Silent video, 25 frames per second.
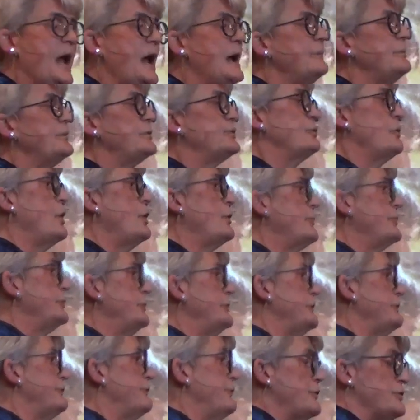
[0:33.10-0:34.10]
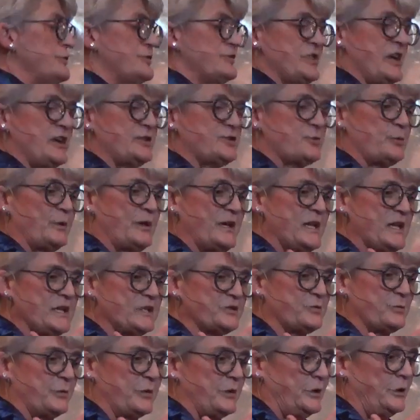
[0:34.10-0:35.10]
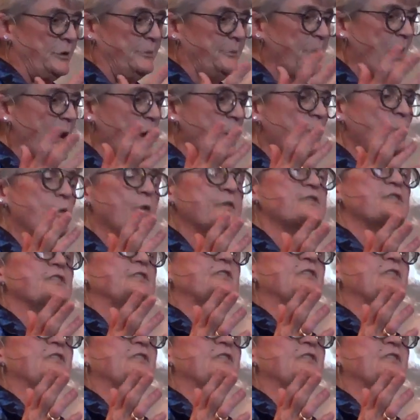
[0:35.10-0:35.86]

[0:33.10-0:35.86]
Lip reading: and betrothal in first century Israel was the